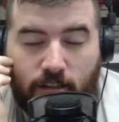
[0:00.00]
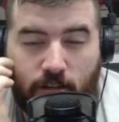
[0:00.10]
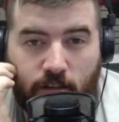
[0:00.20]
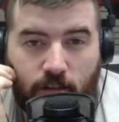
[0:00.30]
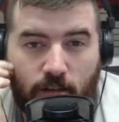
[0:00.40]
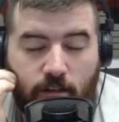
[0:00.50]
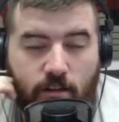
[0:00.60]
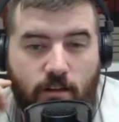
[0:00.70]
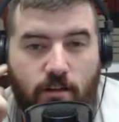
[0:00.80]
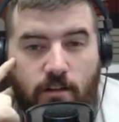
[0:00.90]

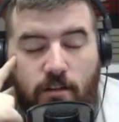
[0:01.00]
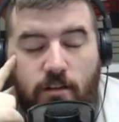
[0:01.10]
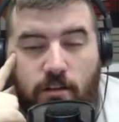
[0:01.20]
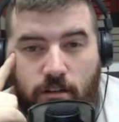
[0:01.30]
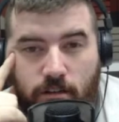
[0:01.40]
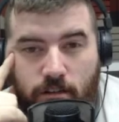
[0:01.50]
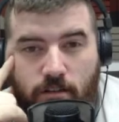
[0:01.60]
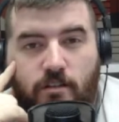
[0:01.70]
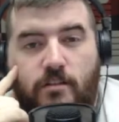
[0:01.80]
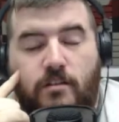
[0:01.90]

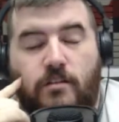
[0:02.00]
(silence)